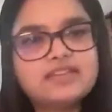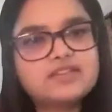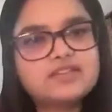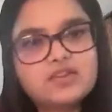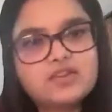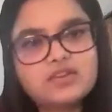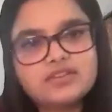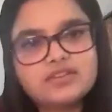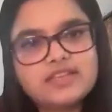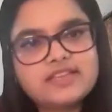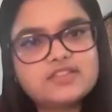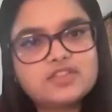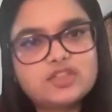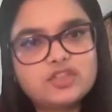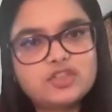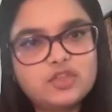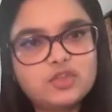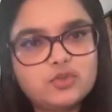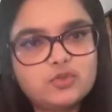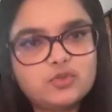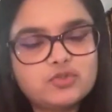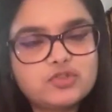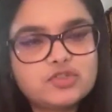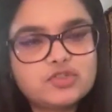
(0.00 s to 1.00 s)
there's
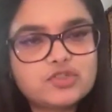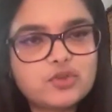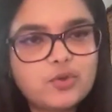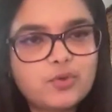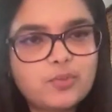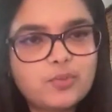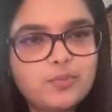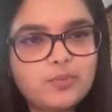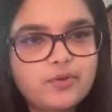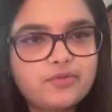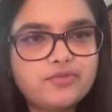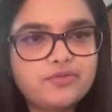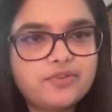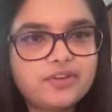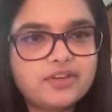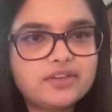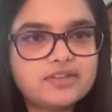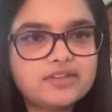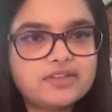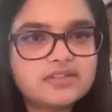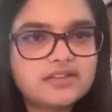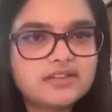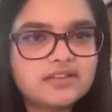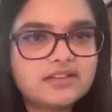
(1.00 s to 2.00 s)
huge scope of
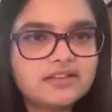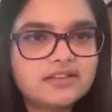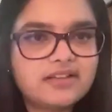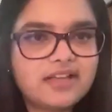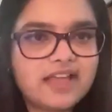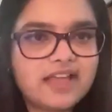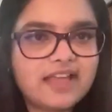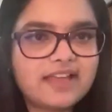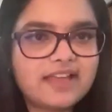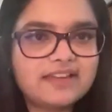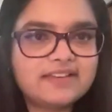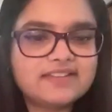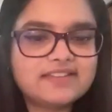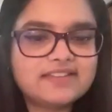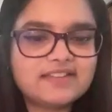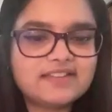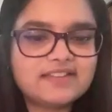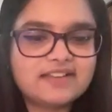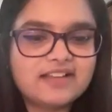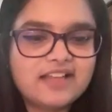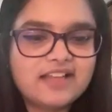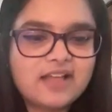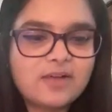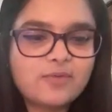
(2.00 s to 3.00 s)
it, and
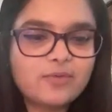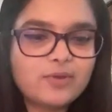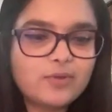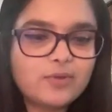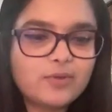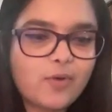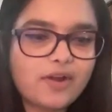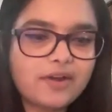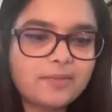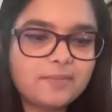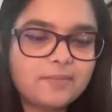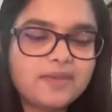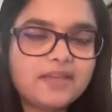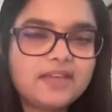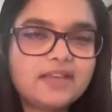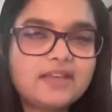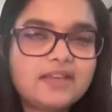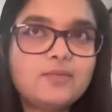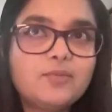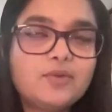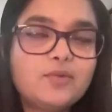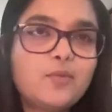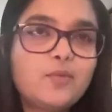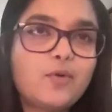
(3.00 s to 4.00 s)
we
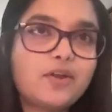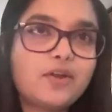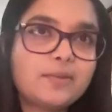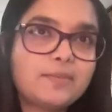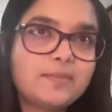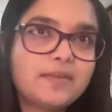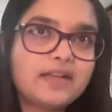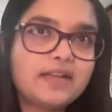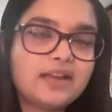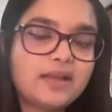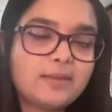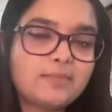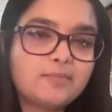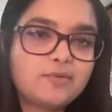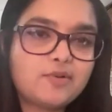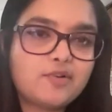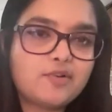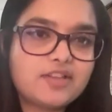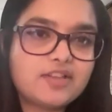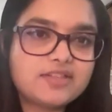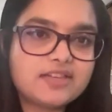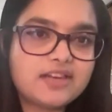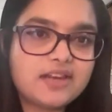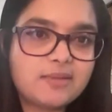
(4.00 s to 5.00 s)
wanna make
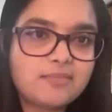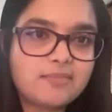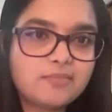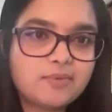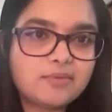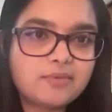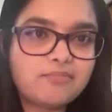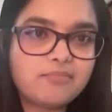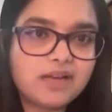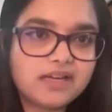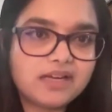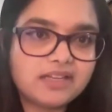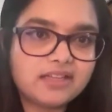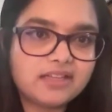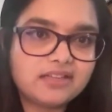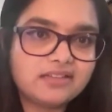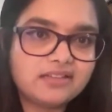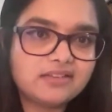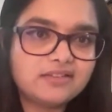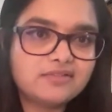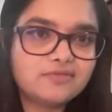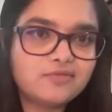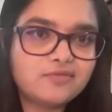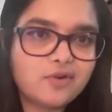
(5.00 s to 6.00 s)
lumber as a lumber
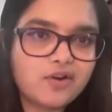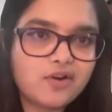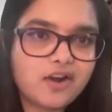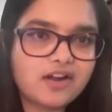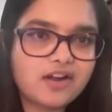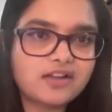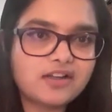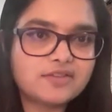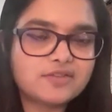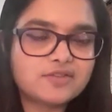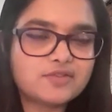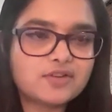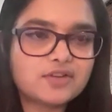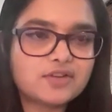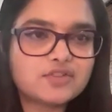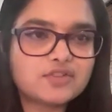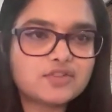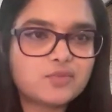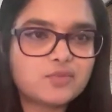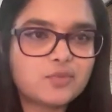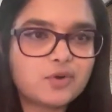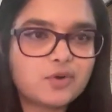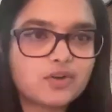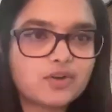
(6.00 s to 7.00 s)
buddy for our
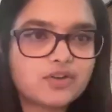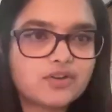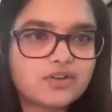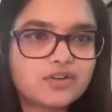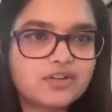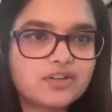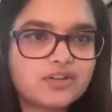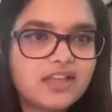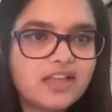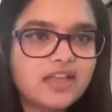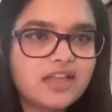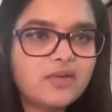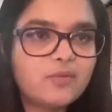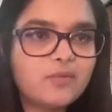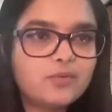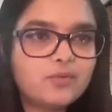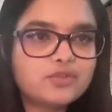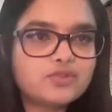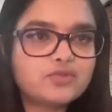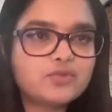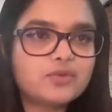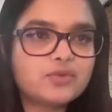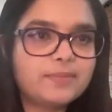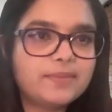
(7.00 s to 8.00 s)
construction worker,
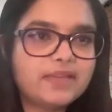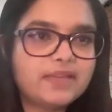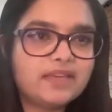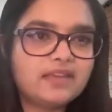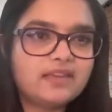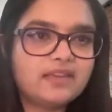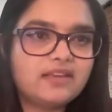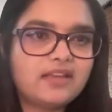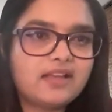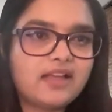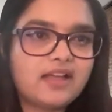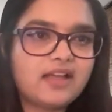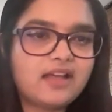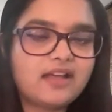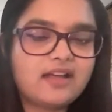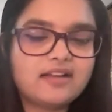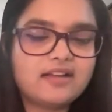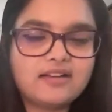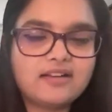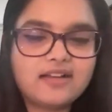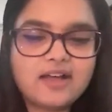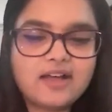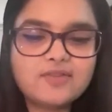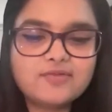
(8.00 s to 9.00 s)
which will be
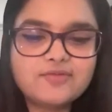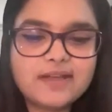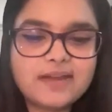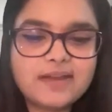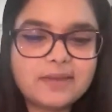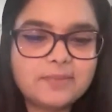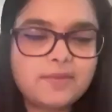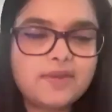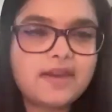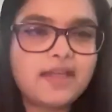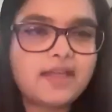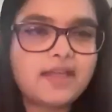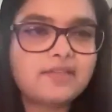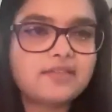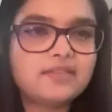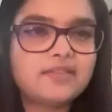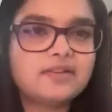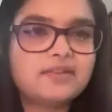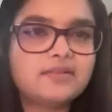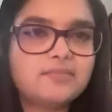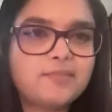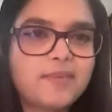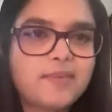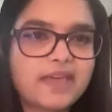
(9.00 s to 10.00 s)
available at
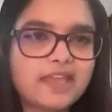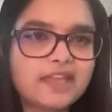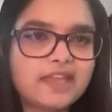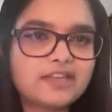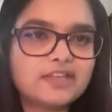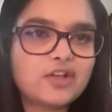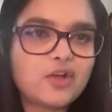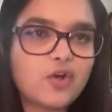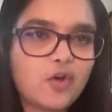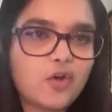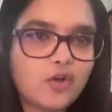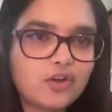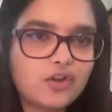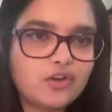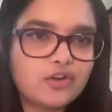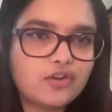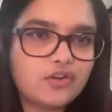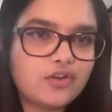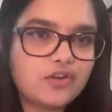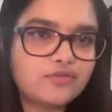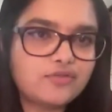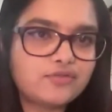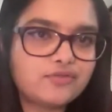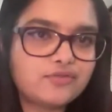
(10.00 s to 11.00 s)
the beck and call
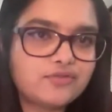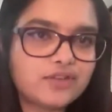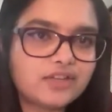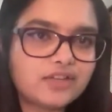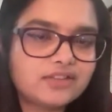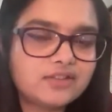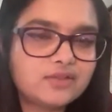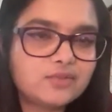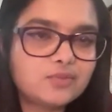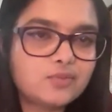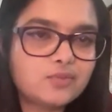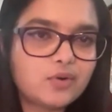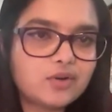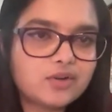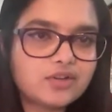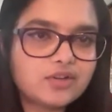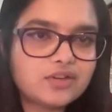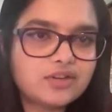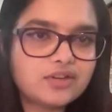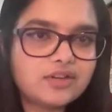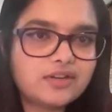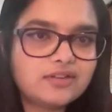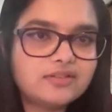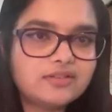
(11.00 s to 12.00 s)
of the
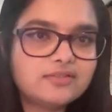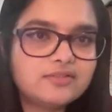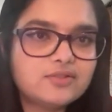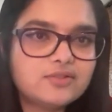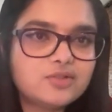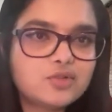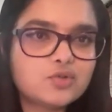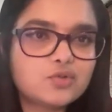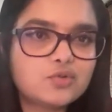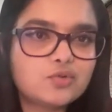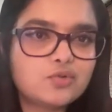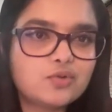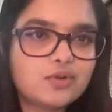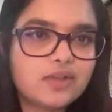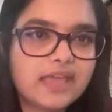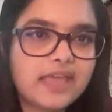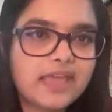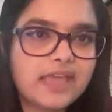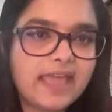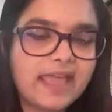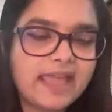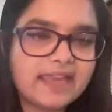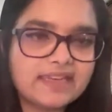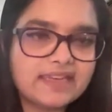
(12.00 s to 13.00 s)
worker to
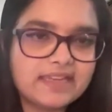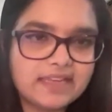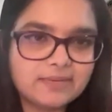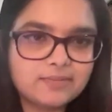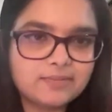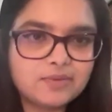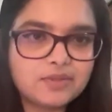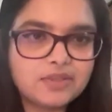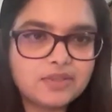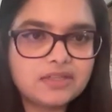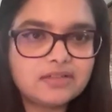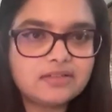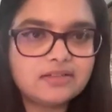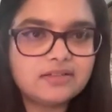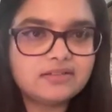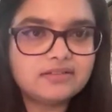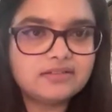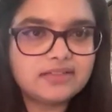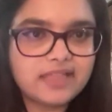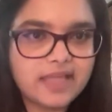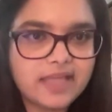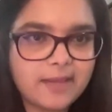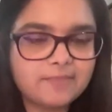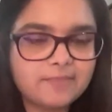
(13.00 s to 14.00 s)
enable
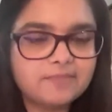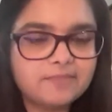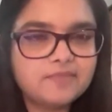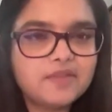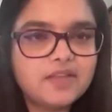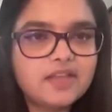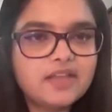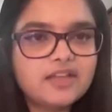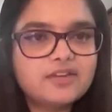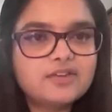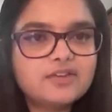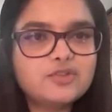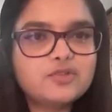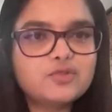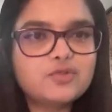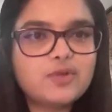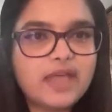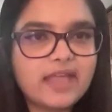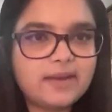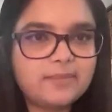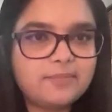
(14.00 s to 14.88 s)
them, to